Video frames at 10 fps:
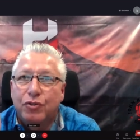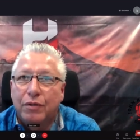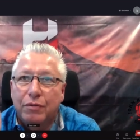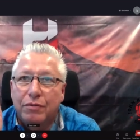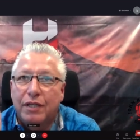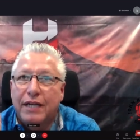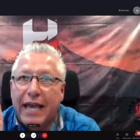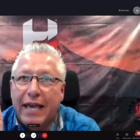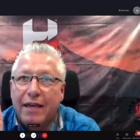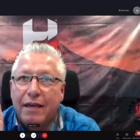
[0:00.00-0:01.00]
true
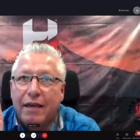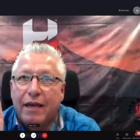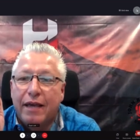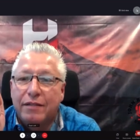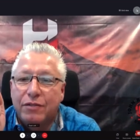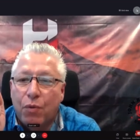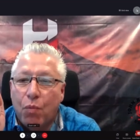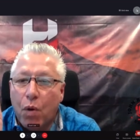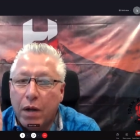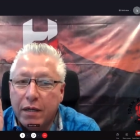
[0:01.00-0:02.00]
today. It's the
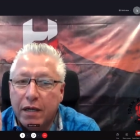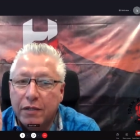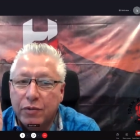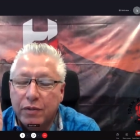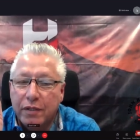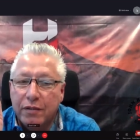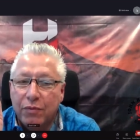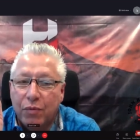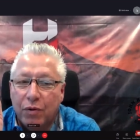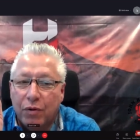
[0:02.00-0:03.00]
one country in
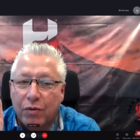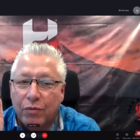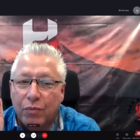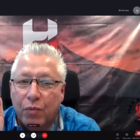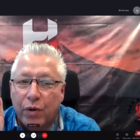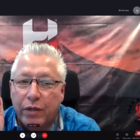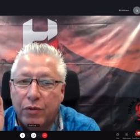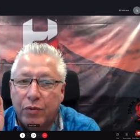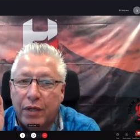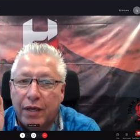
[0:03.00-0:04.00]
the world where
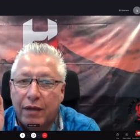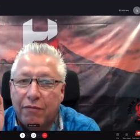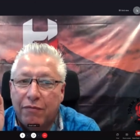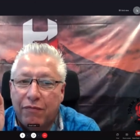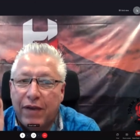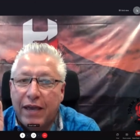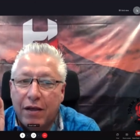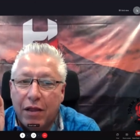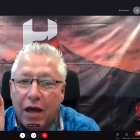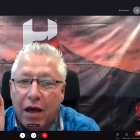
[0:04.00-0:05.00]
you can
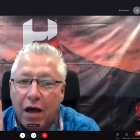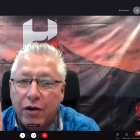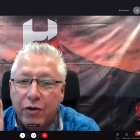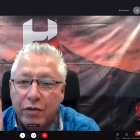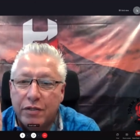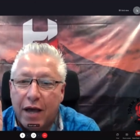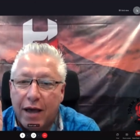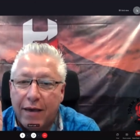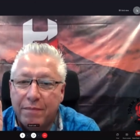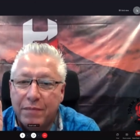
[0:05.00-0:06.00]
fail 100
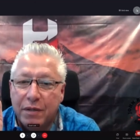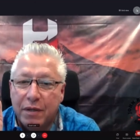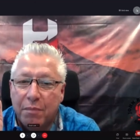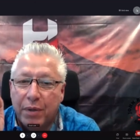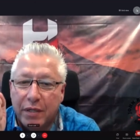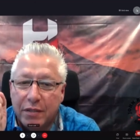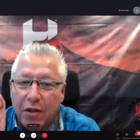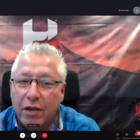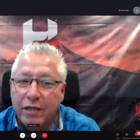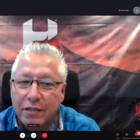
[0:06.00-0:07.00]
times, but as
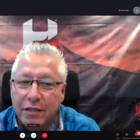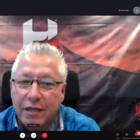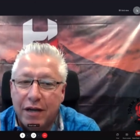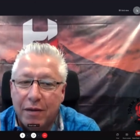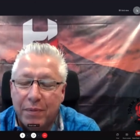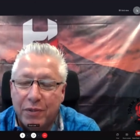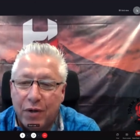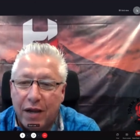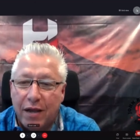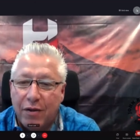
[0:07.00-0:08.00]
long as you get up and
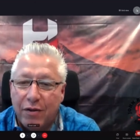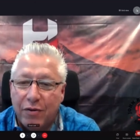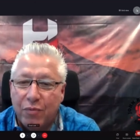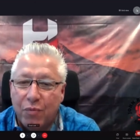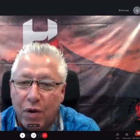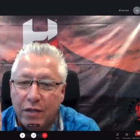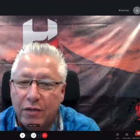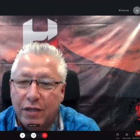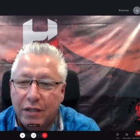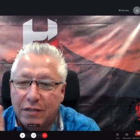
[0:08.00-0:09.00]
try 101,
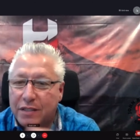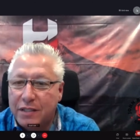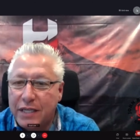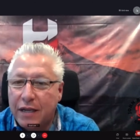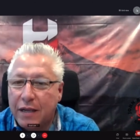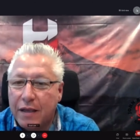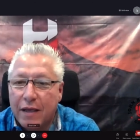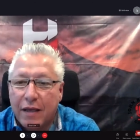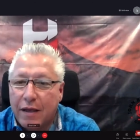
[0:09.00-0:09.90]
you can succeed.